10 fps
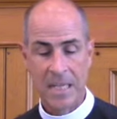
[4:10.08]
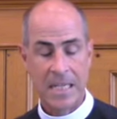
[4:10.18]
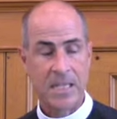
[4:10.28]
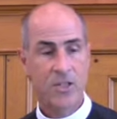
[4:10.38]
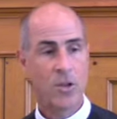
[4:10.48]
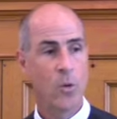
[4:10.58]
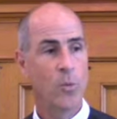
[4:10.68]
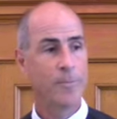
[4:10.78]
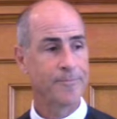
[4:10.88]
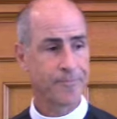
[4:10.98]

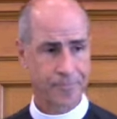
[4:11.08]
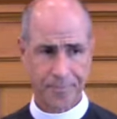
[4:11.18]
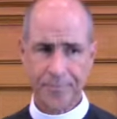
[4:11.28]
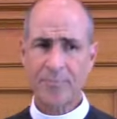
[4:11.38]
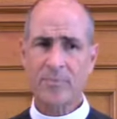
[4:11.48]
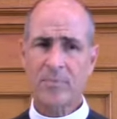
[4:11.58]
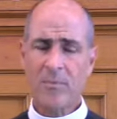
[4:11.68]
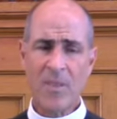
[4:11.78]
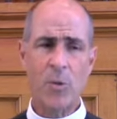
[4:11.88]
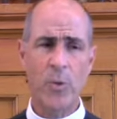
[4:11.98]
So
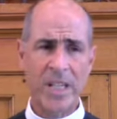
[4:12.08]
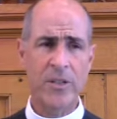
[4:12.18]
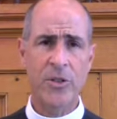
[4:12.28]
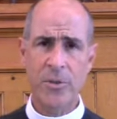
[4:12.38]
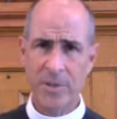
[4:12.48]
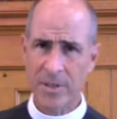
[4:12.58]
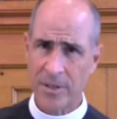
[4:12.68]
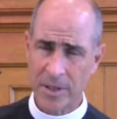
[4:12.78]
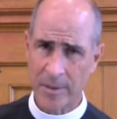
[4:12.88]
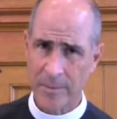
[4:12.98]
we can use the
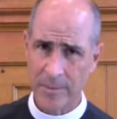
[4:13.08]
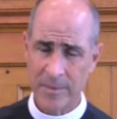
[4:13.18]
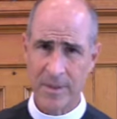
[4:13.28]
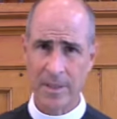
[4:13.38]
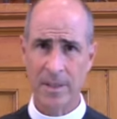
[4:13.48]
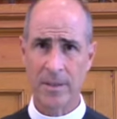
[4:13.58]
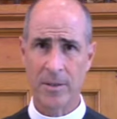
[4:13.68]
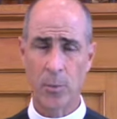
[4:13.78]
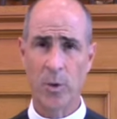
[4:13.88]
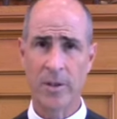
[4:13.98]
term,
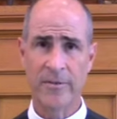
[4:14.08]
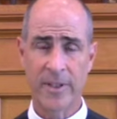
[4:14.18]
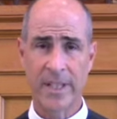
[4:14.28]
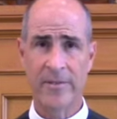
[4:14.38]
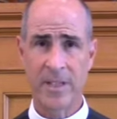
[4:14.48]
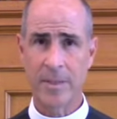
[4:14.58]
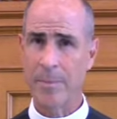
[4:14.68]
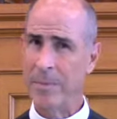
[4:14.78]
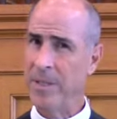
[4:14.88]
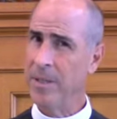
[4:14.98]
the word forgiveness
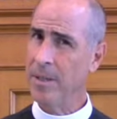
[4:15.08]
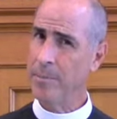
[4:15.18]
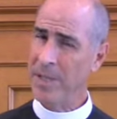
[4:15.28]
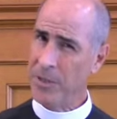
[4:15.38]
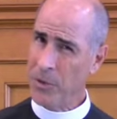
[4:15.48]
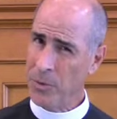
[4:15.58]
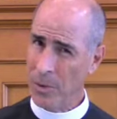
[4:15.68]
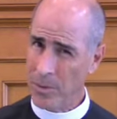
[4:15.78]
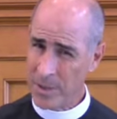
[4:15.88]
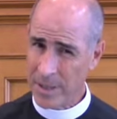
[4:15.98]
maybe a bit too
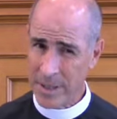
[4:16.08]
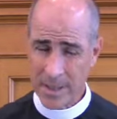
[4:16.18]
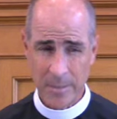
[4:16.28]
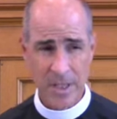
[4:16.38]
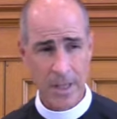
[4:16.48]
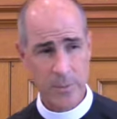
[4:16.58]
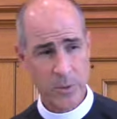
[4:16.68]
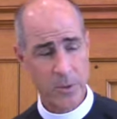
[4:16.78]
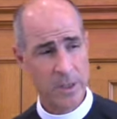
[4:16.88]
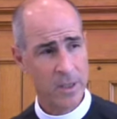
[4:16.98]
loosely sometimes,
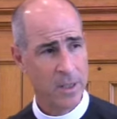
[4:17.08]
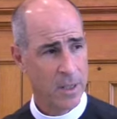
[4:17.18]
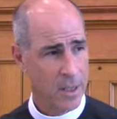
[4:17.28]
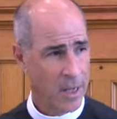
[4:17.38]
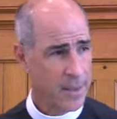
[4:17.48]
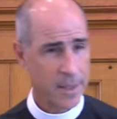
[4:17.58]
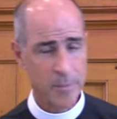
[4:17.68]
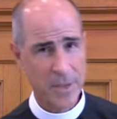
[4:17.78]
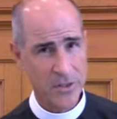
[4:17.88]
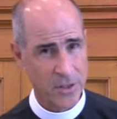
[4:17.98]
where I think
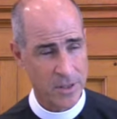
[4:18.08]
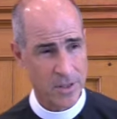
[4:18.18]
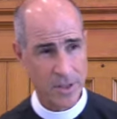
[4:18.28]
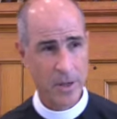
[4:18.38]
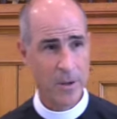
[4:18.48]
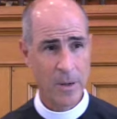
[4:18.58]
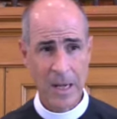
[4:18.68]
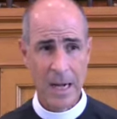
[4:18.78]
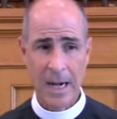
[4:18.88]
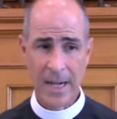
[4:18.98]
it mentions,
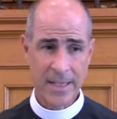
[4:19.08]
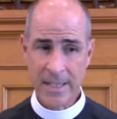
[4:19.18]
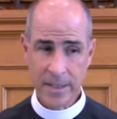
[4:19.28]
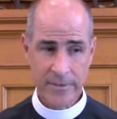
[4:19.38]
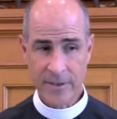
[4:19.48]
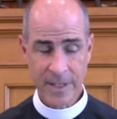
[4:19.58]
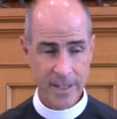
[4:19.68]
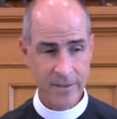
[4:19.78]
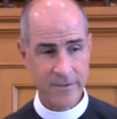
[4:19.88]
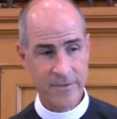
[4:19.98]
I need to
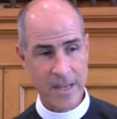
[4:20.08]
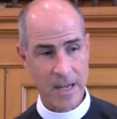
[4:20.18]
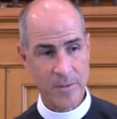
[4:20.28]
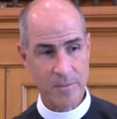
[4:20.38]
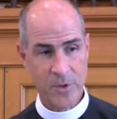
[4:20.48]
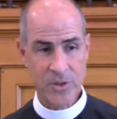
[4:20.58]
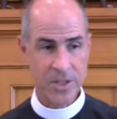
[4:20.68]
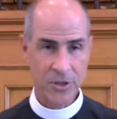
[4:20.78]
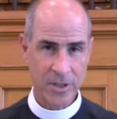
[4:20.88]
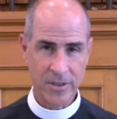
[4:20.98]
forgive that
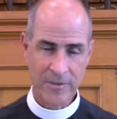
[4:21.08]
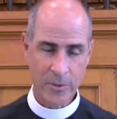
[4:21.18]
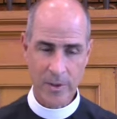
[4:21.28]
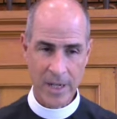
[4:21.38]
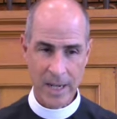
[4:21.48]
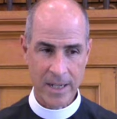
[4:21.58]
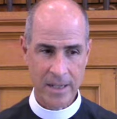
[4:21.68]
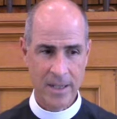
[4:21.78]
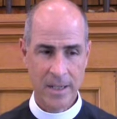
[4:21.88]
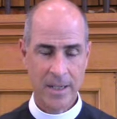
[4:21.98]
musician for a
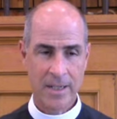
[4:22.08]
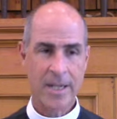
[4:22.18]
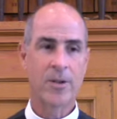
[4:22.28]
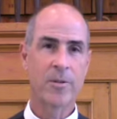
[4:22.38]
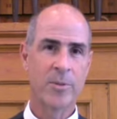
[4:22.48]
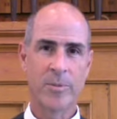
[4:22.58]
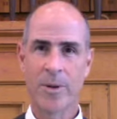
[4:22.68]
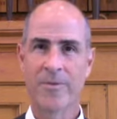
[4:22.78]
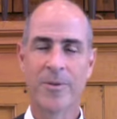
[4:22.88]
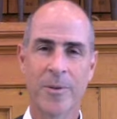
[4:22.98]
terrible
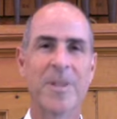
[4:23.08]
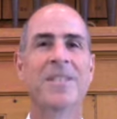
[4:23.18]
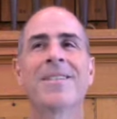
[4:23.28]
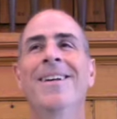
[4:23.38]
performance.